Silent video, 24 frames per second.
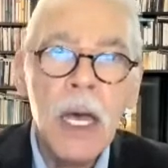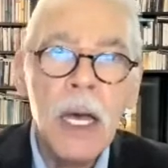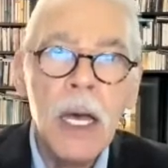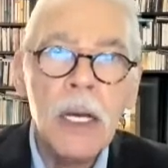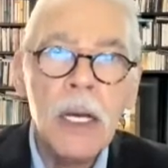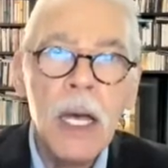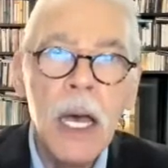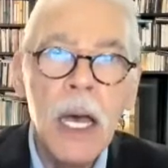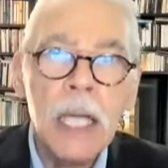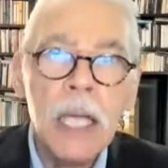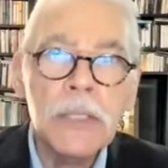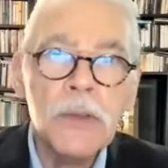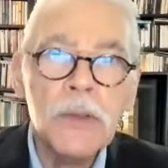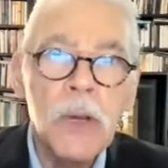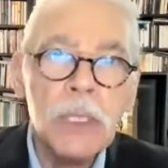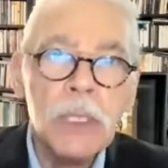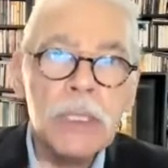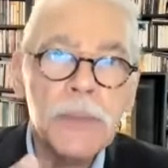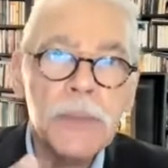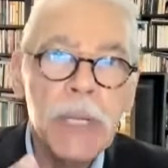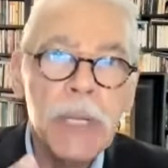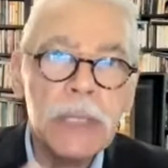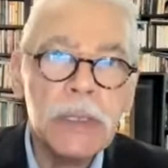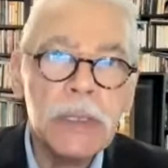I talked
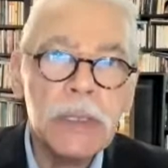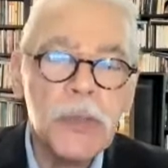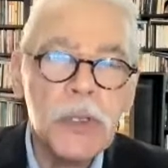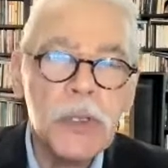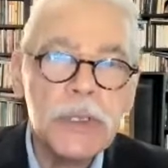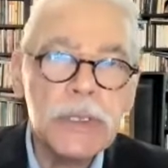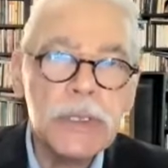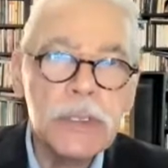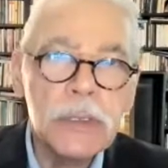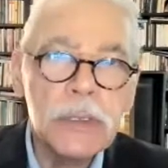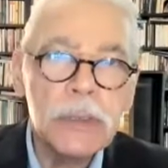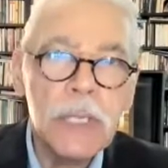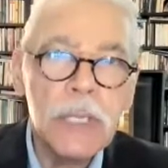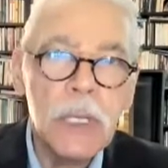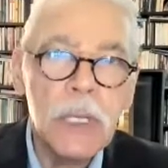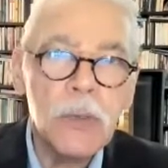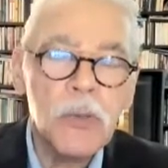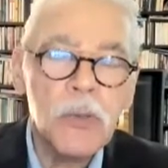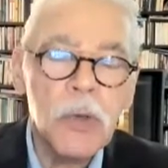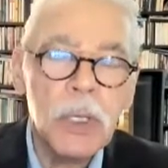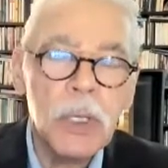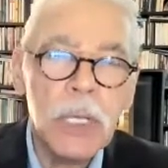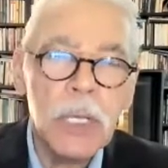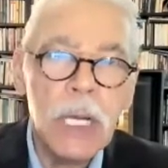about the personal
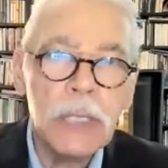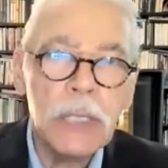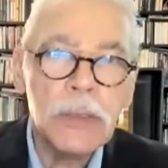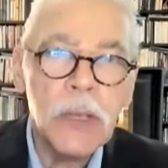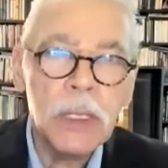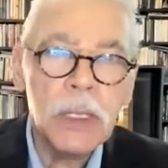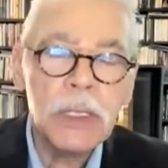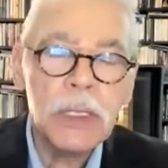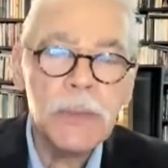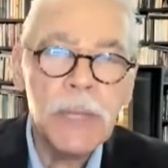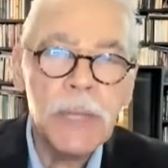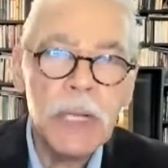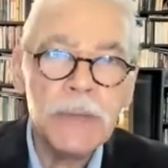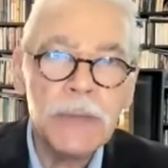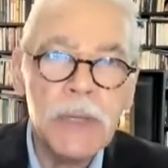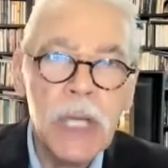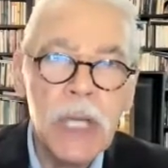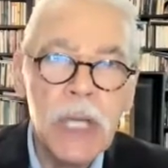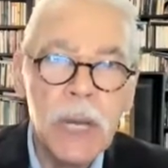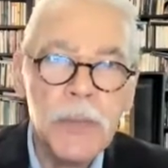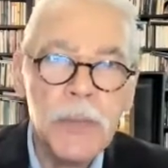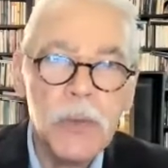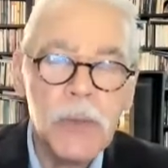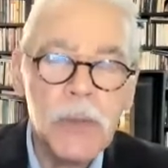network. I talked about the
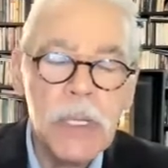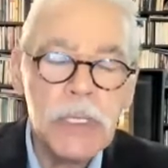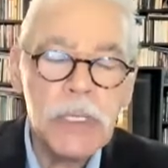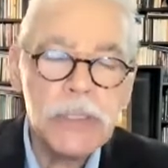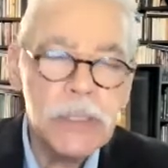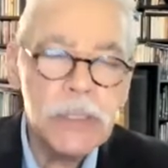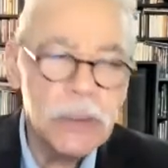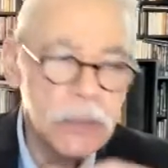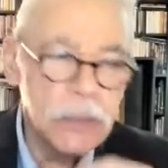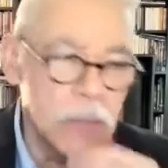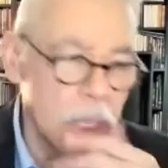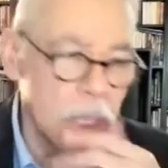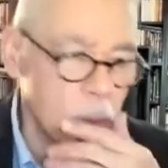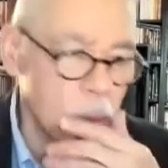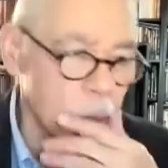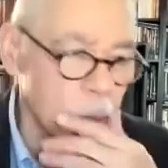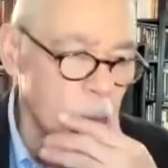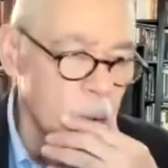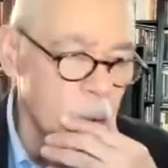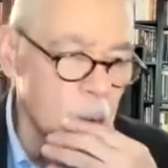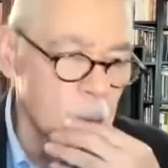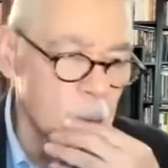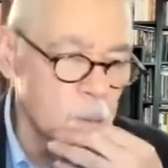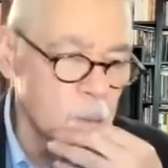operational
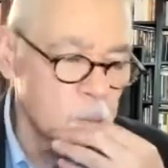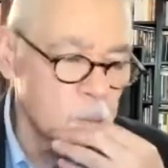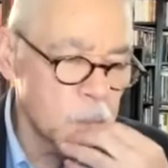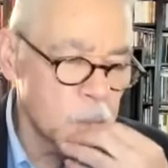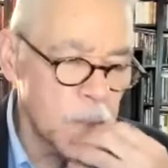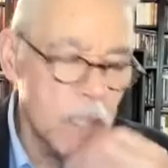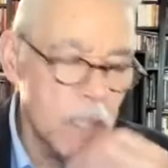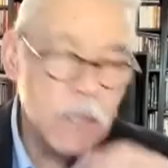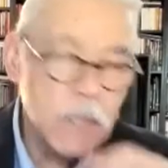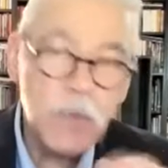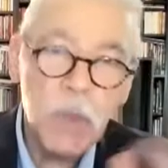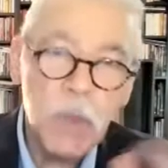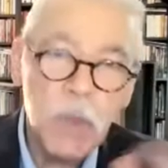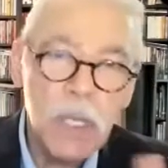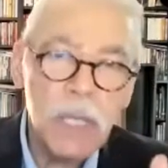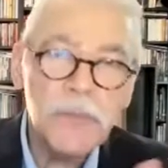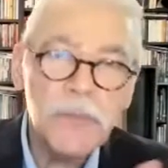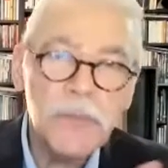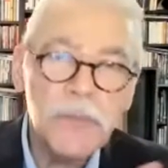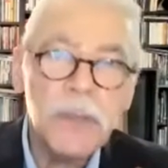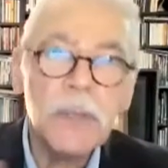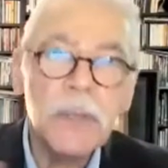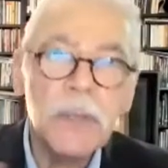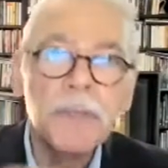network. There's one
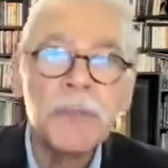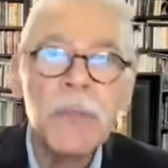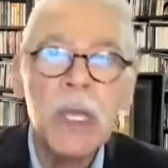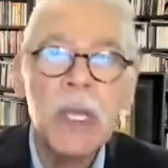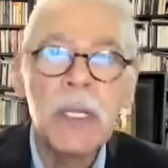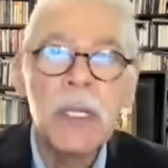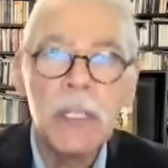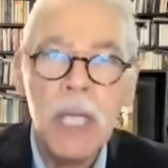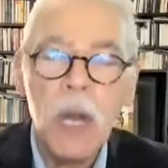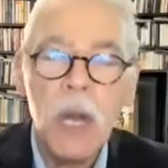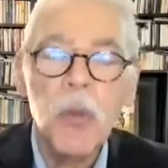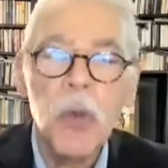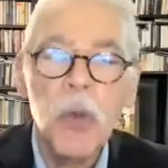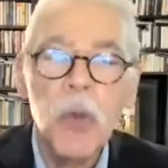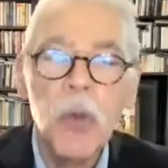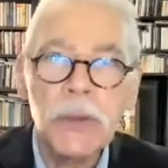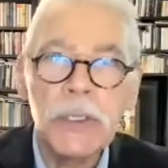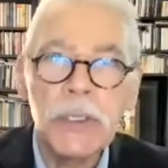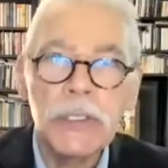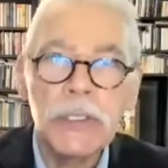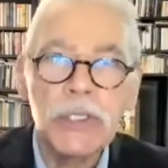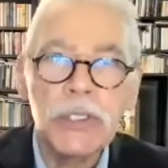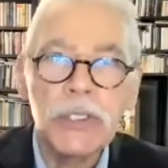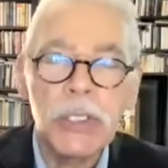other network
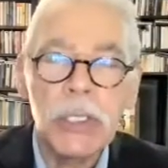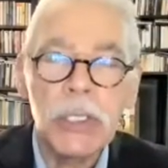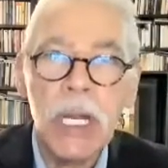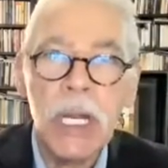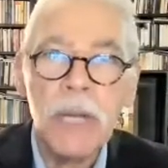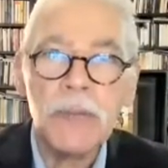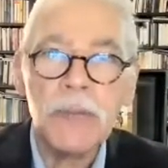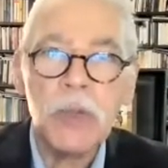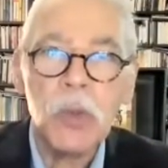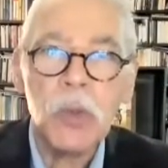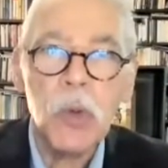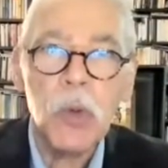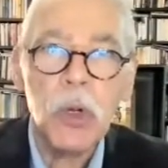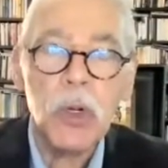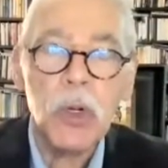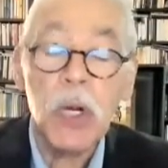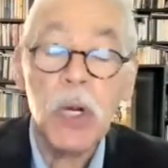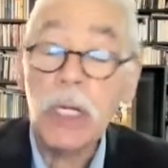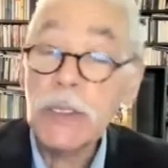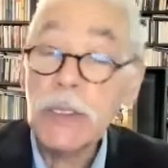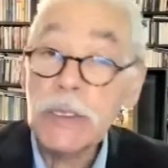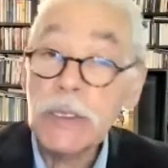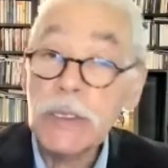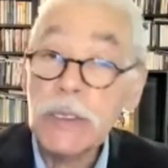that you're going to have to work
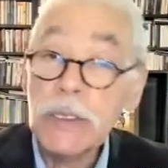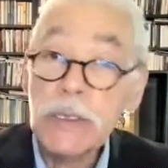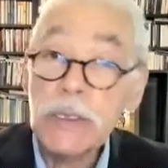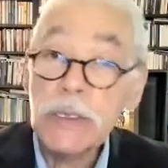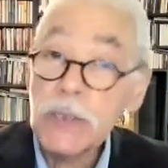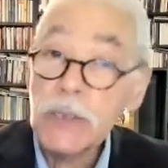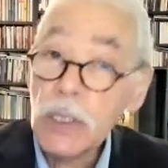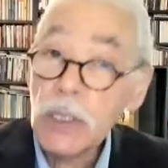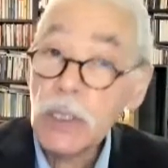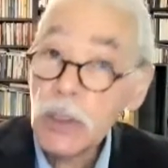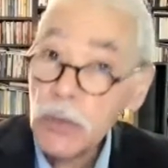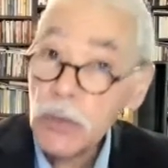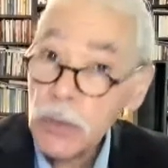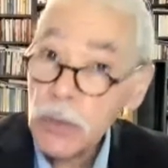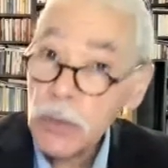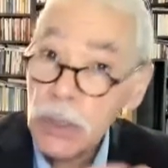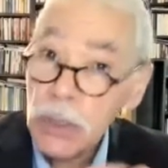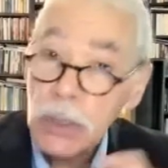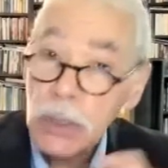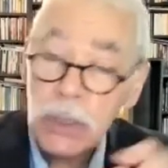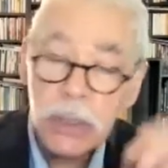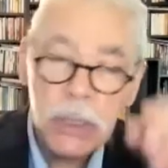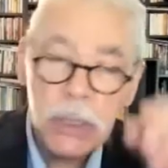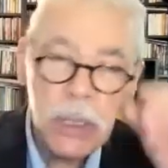on. This is a critically
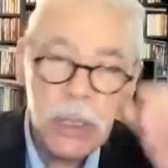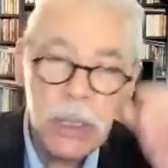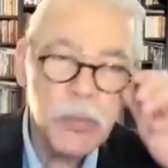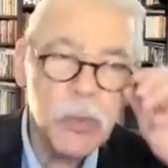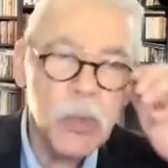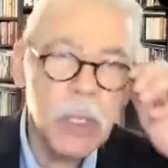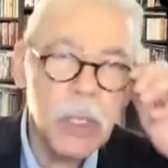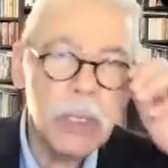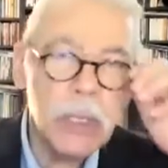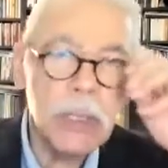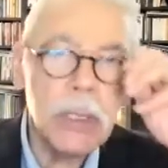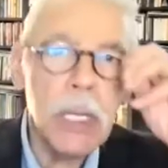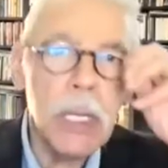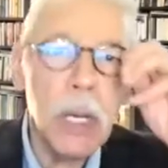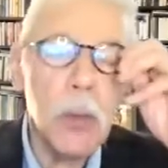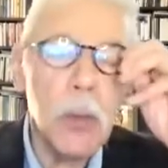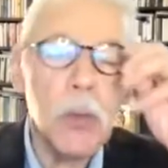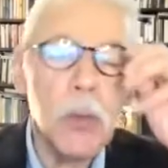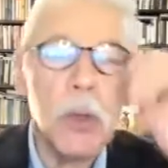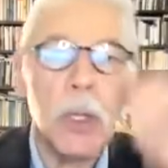important network.